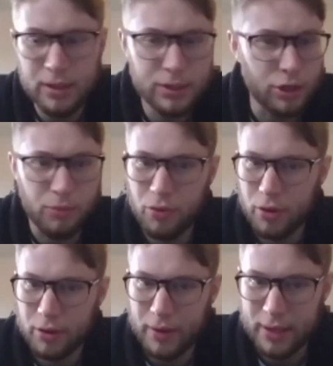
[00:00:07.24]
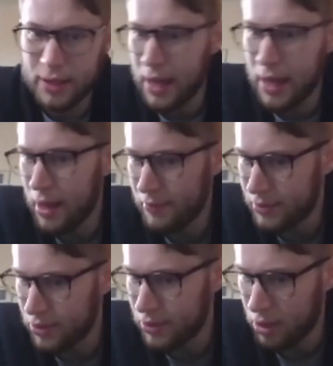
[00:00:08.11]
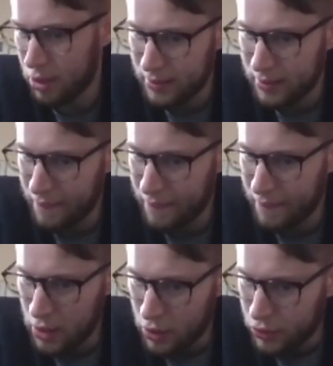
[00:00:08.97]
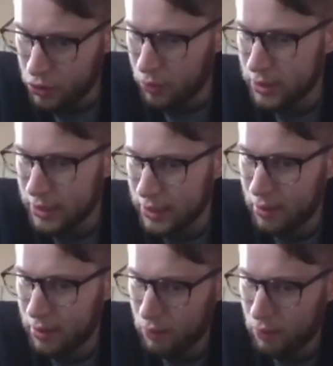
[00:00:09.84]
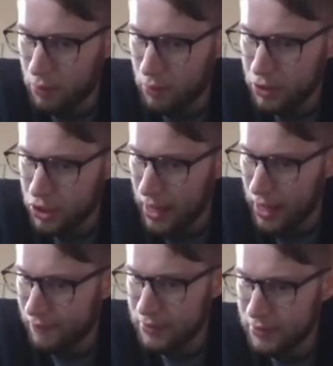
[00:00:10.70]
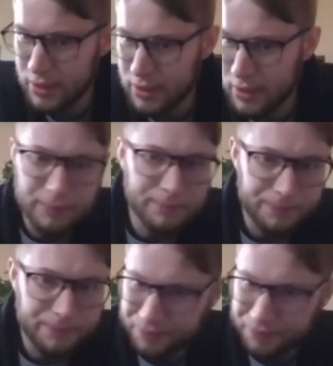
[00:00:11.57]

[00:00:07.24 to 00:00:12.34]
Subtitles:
Start recording right now. Sorry about that. So once again, what we should have done